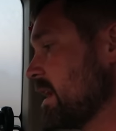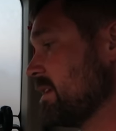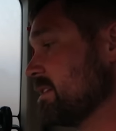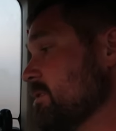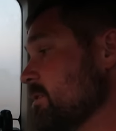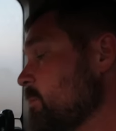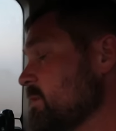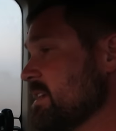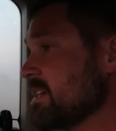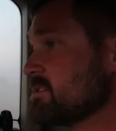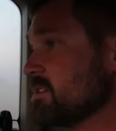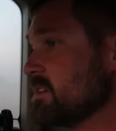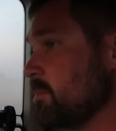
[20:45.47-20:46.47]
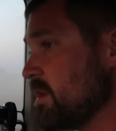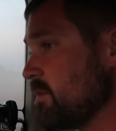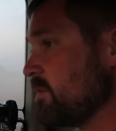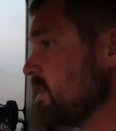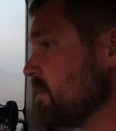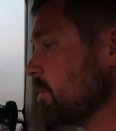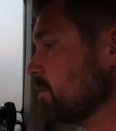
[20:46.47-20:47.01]
They could potentially be
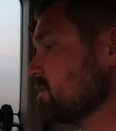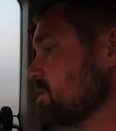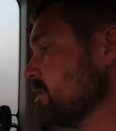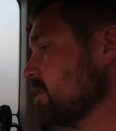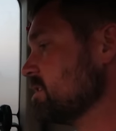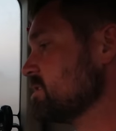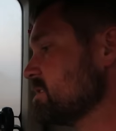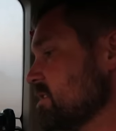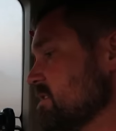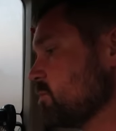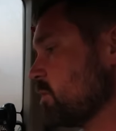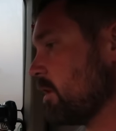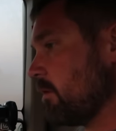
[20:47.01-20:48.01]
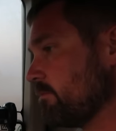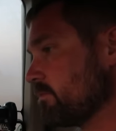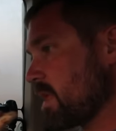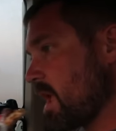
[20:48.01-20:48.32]
the most delicious as well.